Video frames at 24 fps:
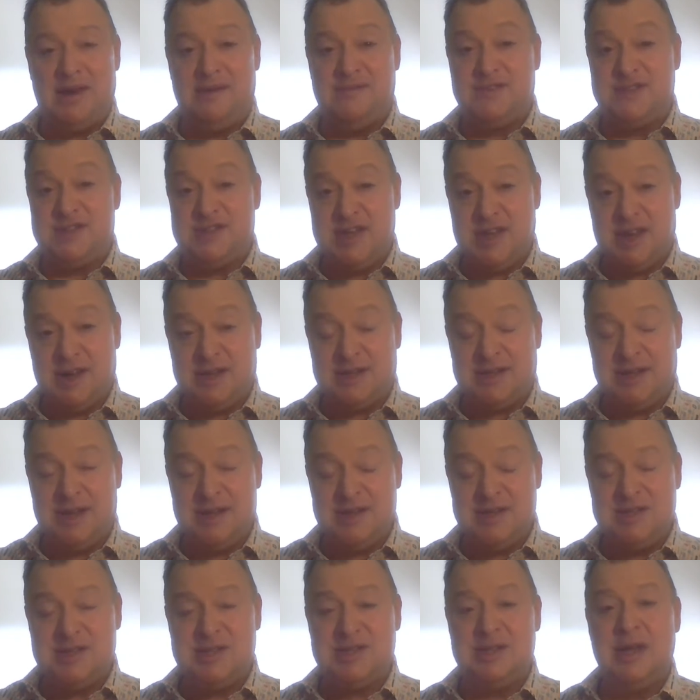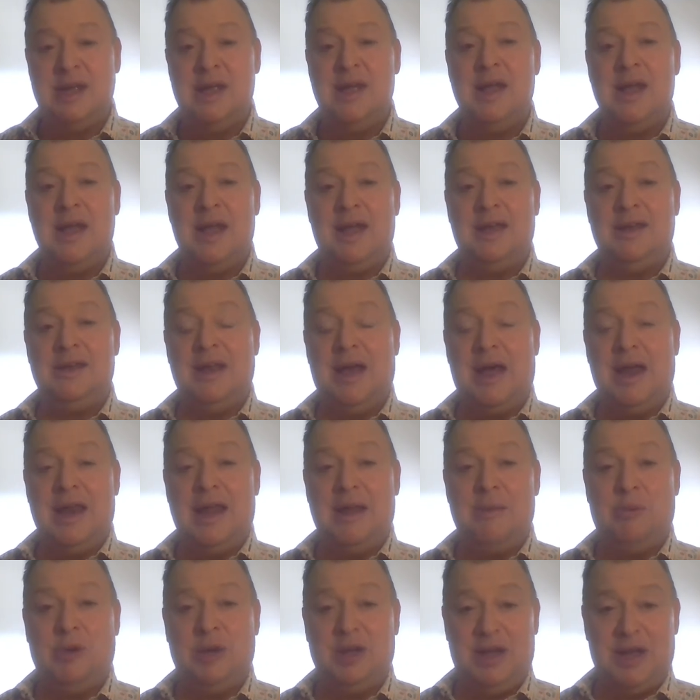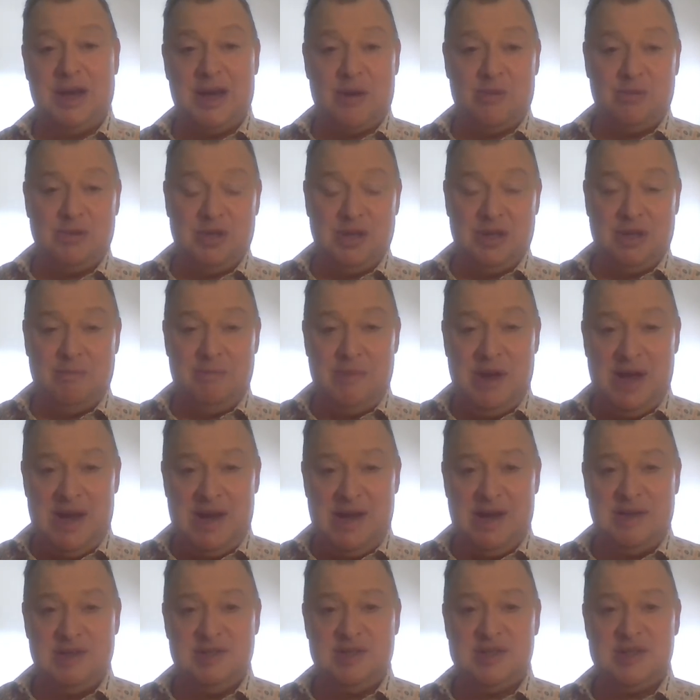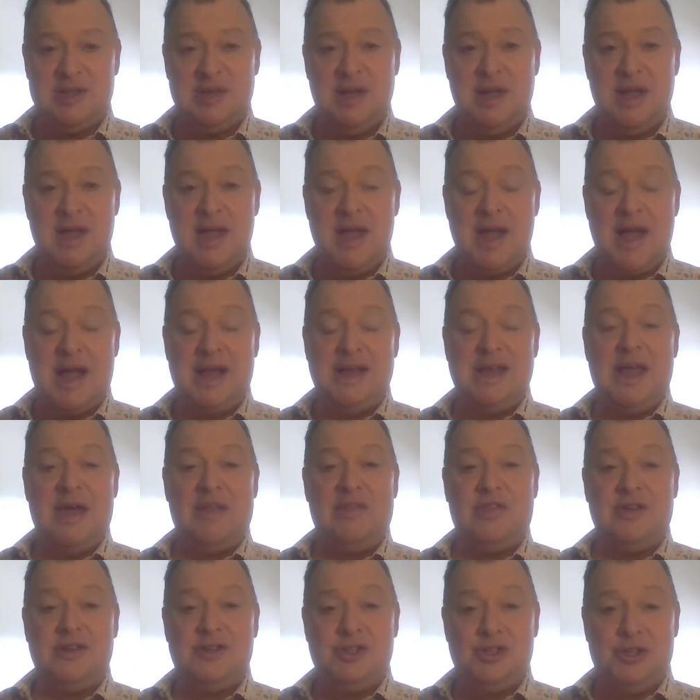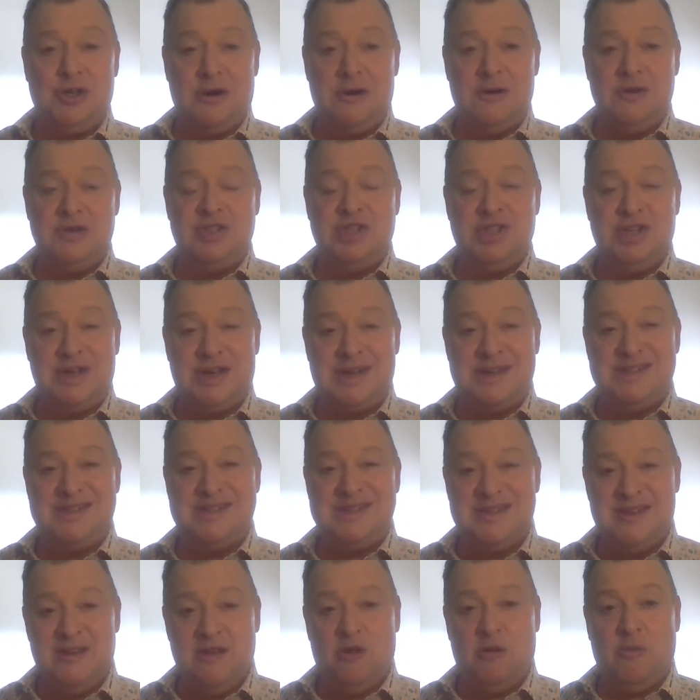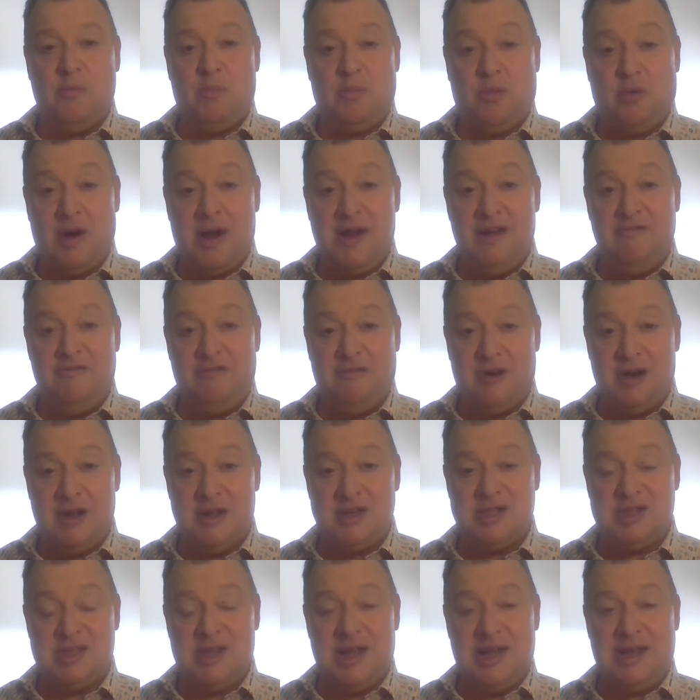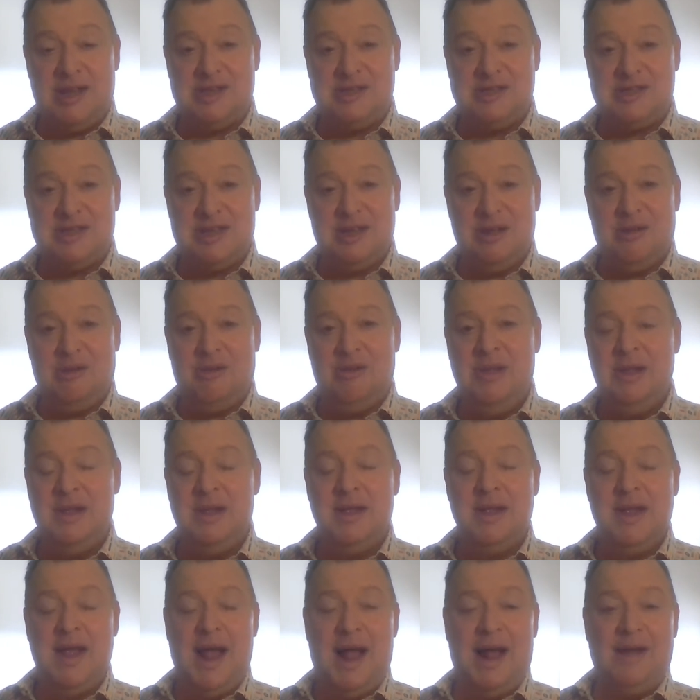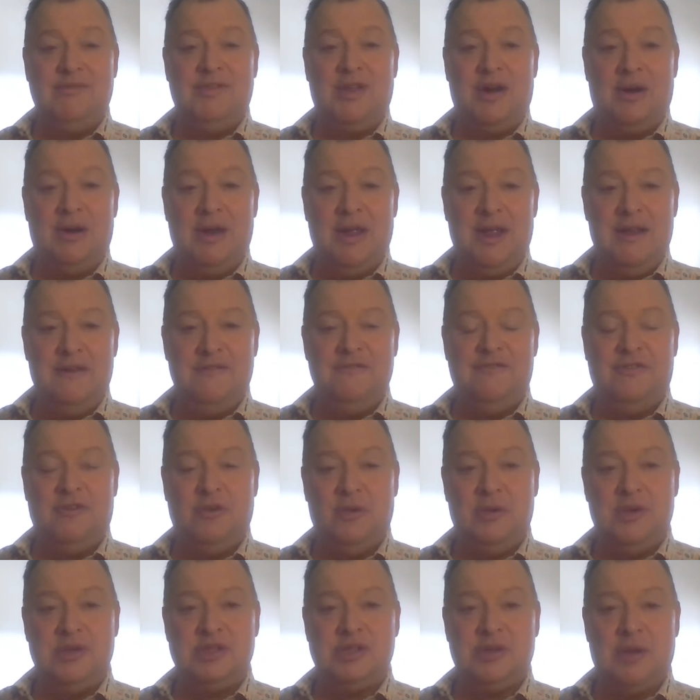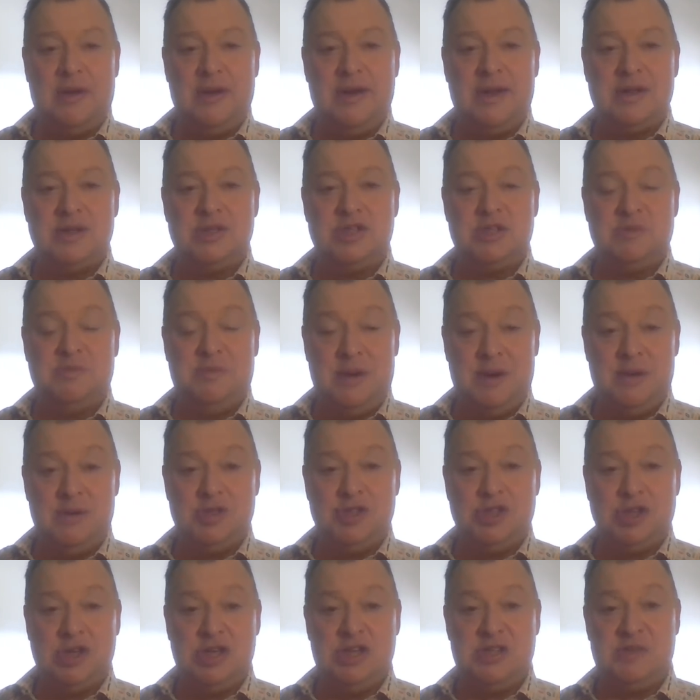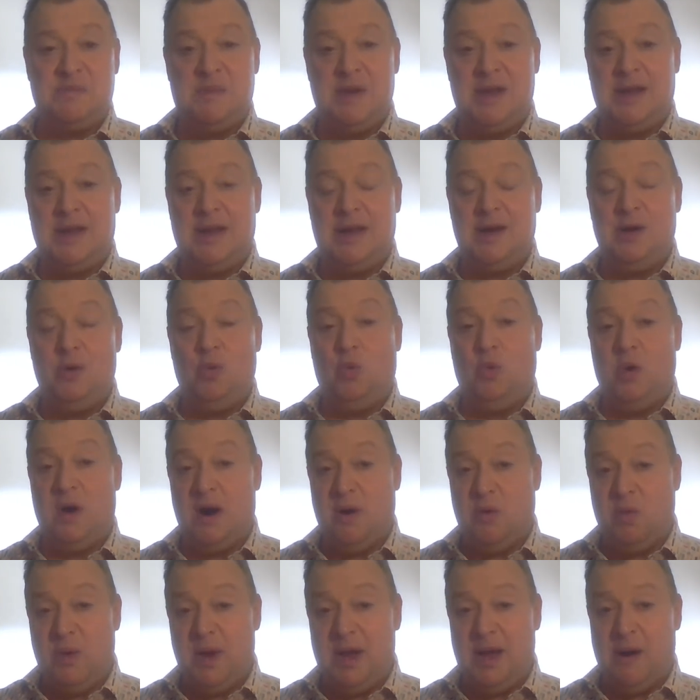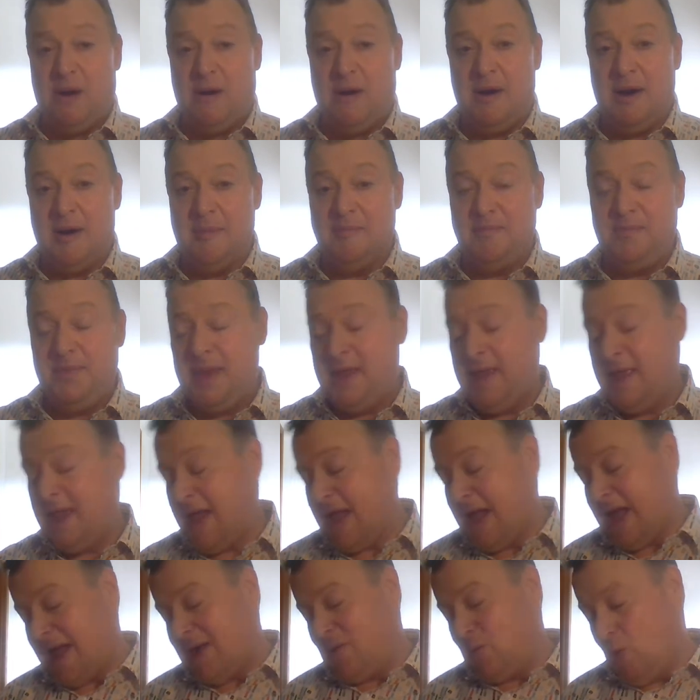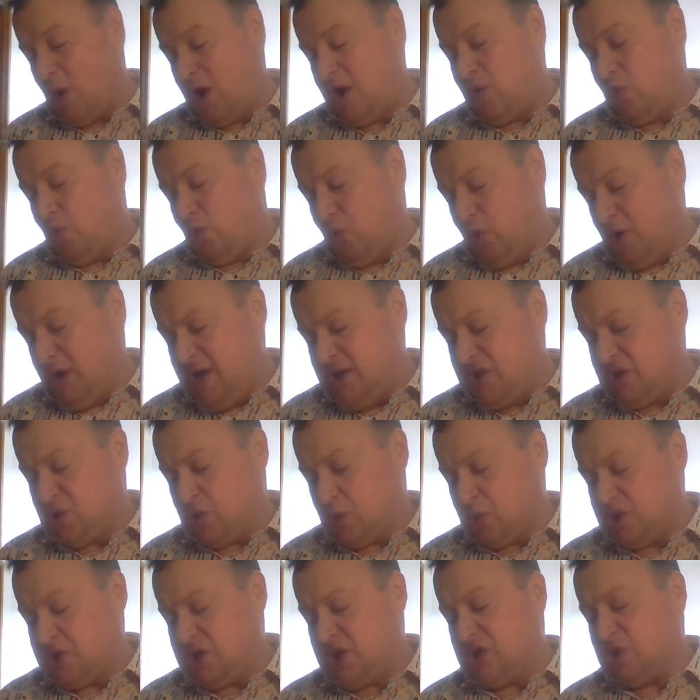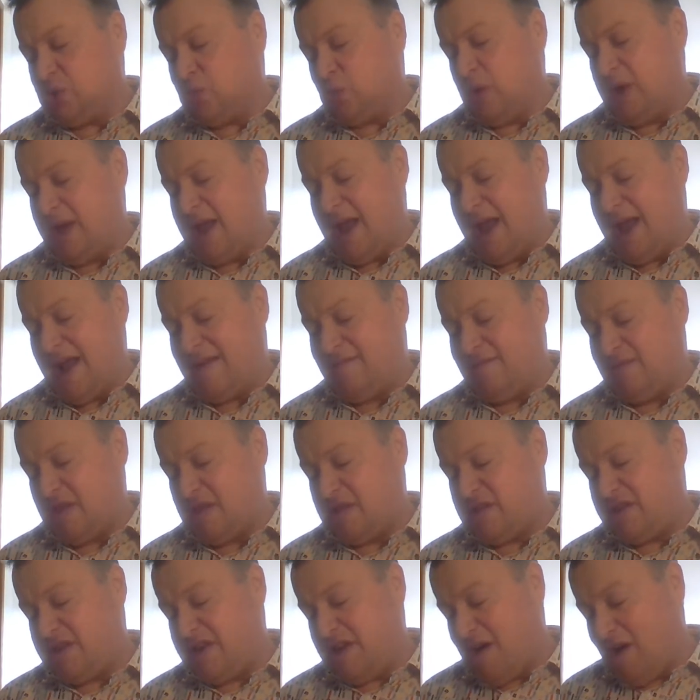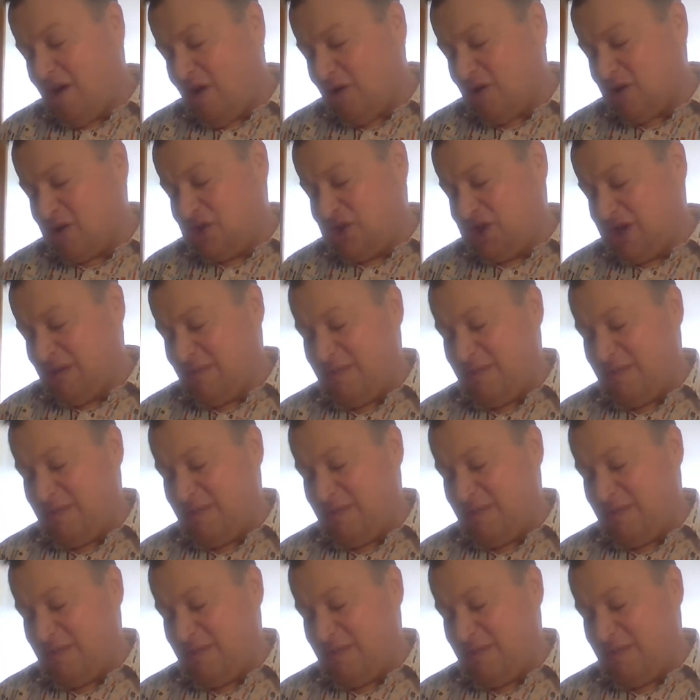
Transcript: of sickness and not able to get out to the meetings, and yet the church can still pray for us. They can still have their influence on us, spiritually speaking, where we are and what resources we have, the theology